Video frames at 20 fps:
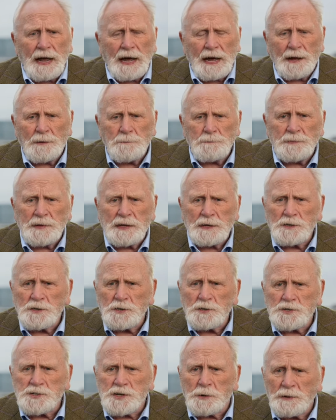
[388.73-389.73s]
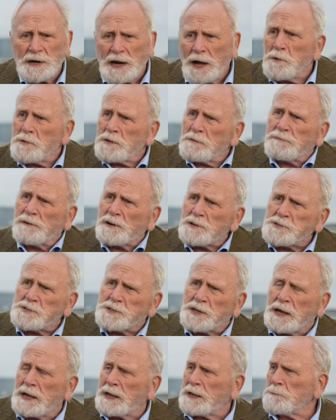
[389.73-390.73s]
um, she went out the first
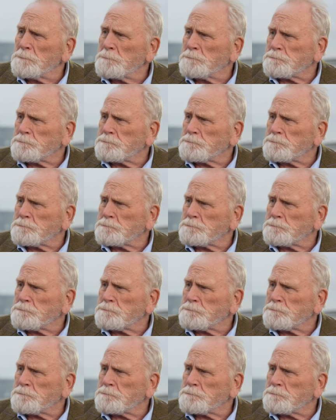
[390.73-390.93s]
day